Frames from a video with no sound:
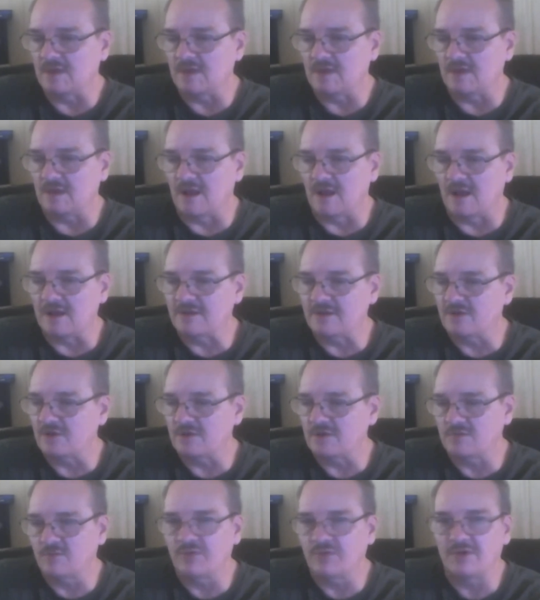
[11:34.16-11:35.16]
I
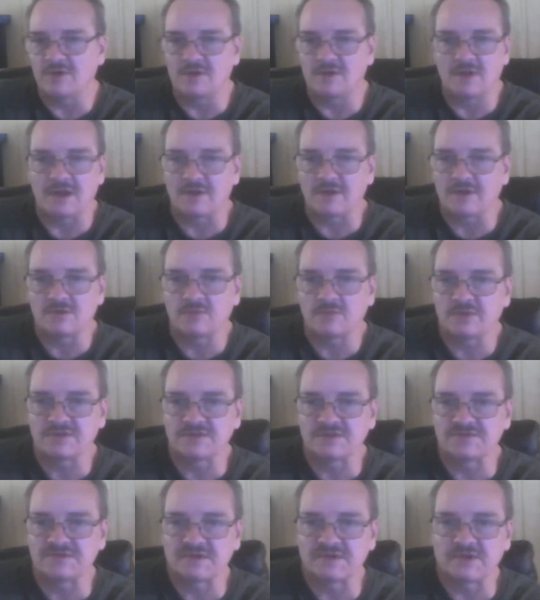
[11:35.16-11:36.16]
couldn't put the
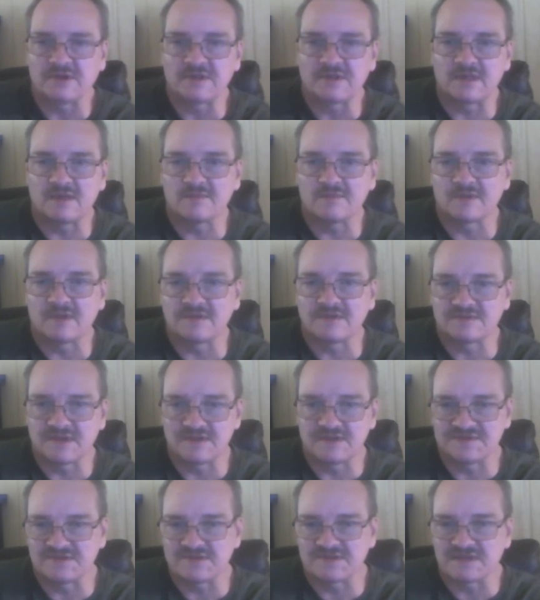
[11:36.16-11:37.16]
cigarette down because I
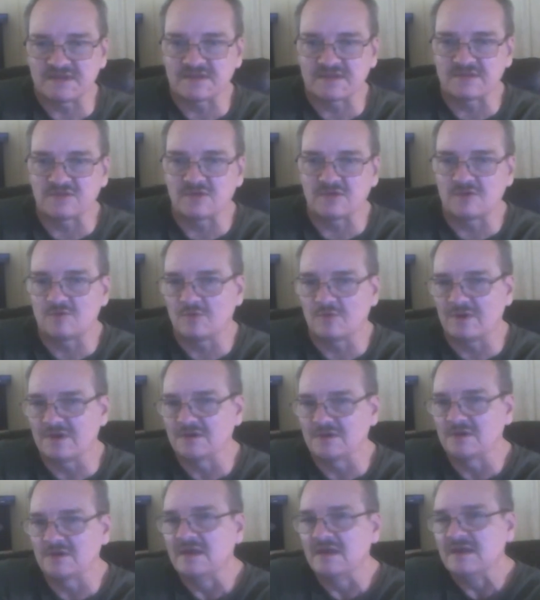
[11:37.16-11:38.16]
was addicted to it. Well,
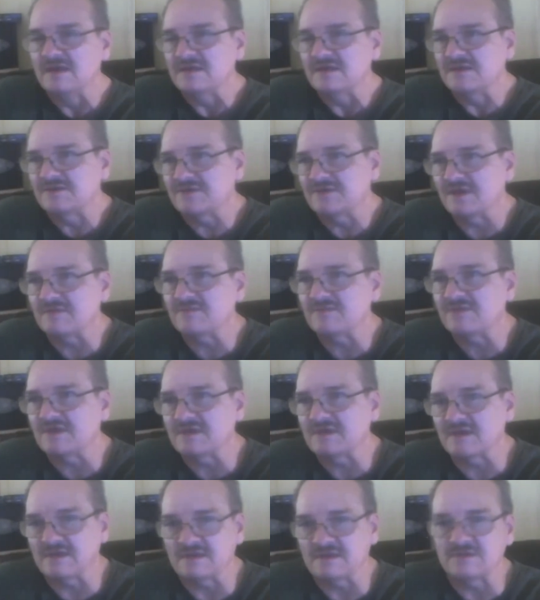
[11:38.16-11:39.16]
the same
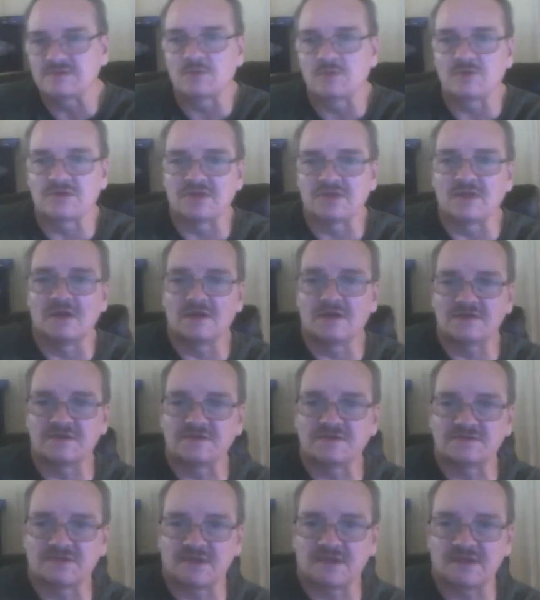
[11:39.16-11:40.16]
thing is with a lot of
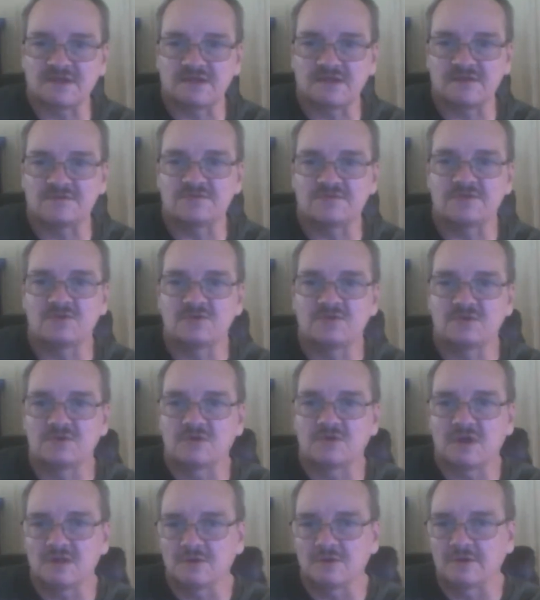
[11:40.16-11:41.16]
these ladies who do
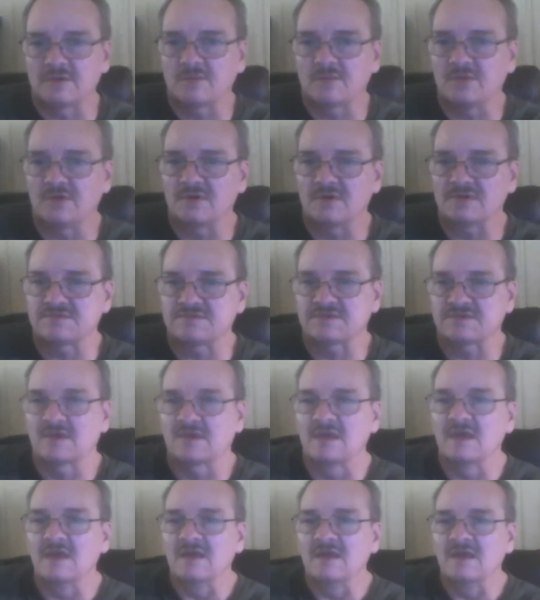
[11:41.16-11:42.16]
coloring books.
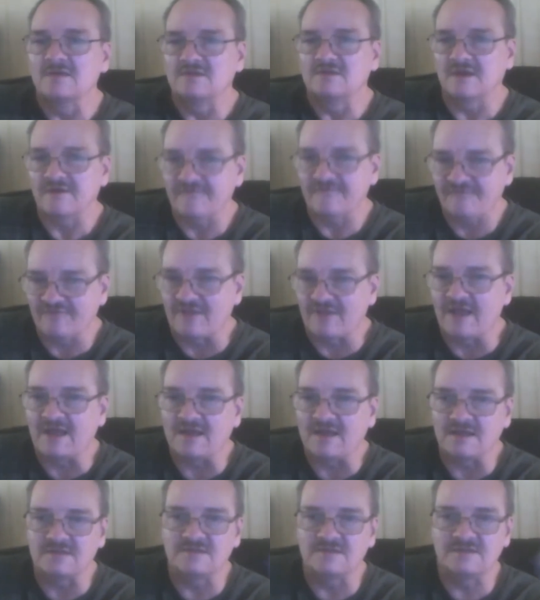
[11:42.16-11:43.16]
They're flat
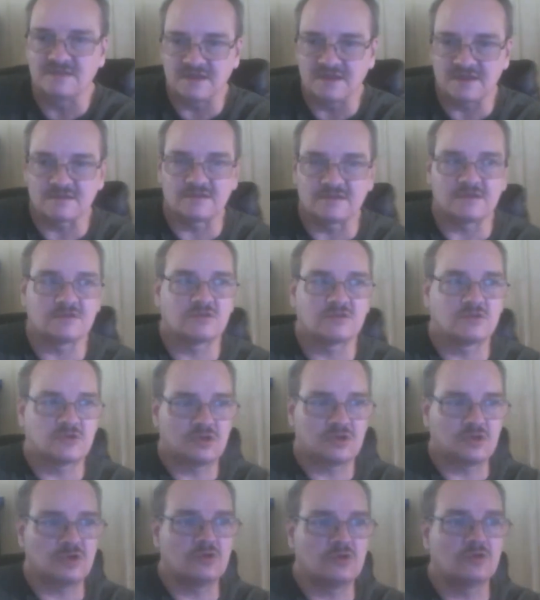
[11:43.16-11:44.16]
addicted
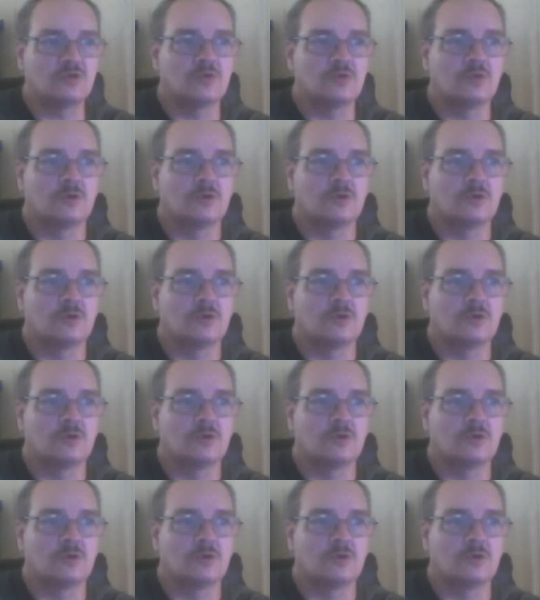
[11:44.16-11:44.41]
to